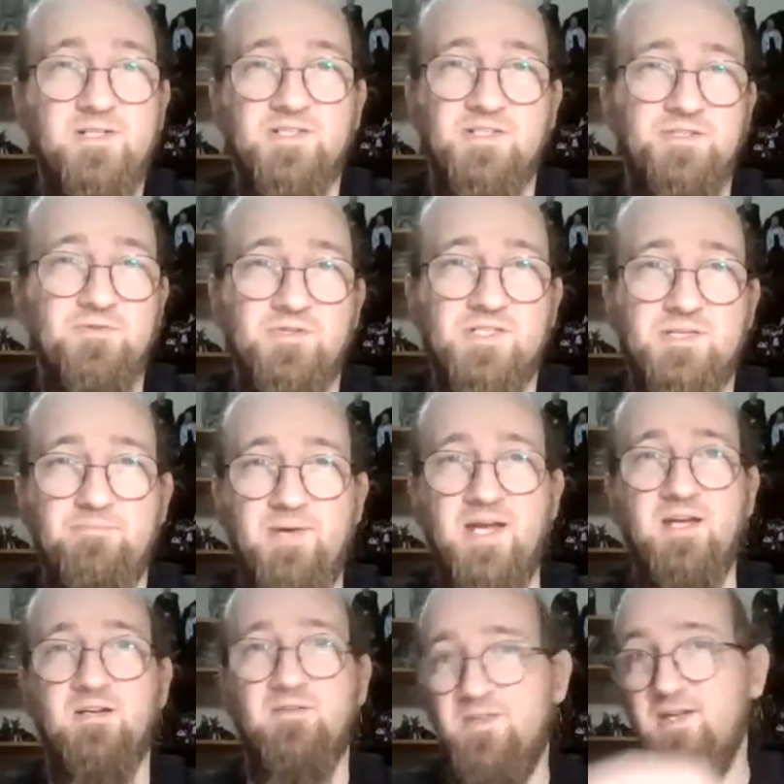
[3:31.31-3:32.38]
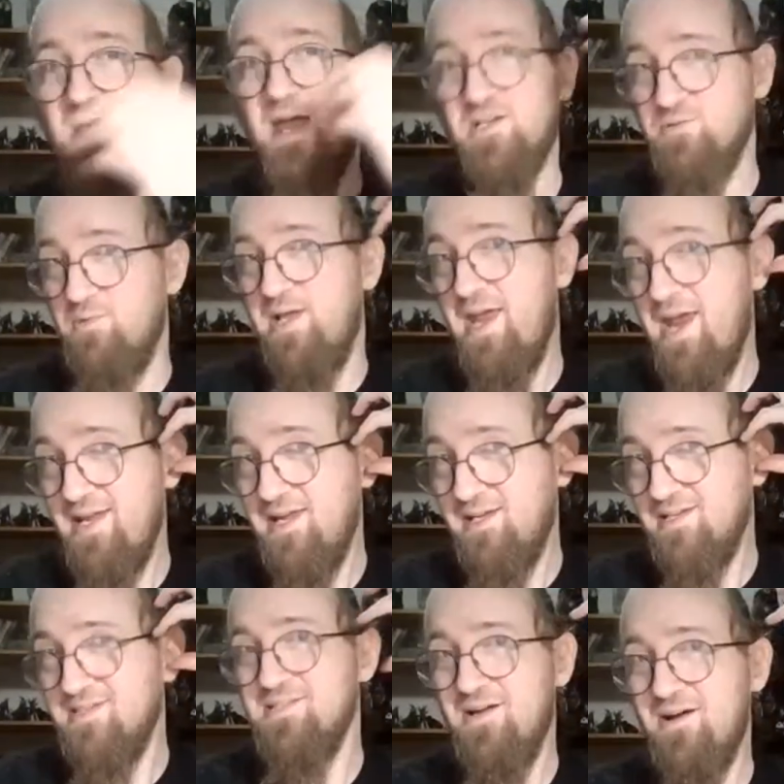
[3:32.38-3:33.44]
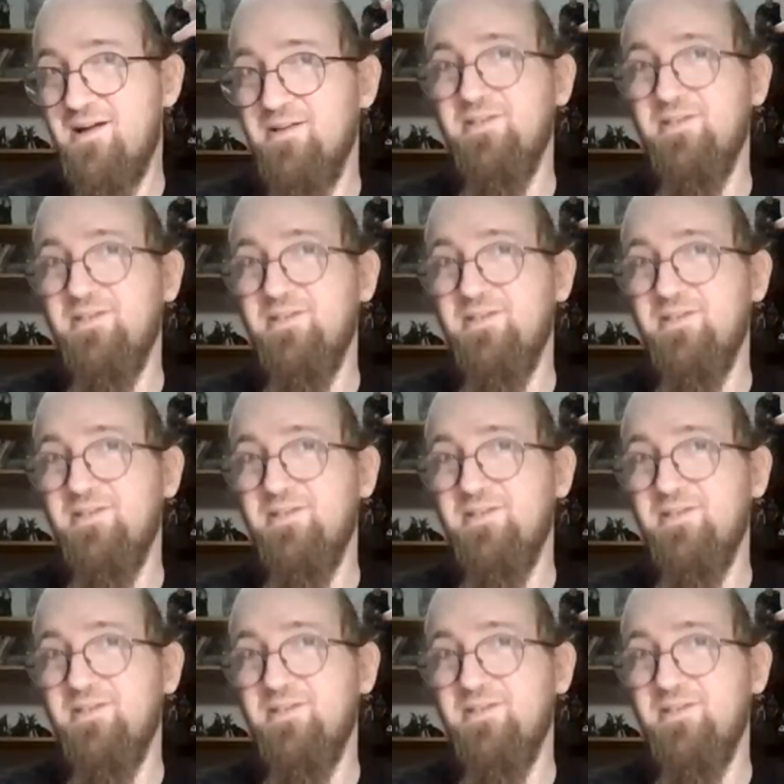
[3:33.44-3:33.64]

as soon as the pain of the actual headache is gone.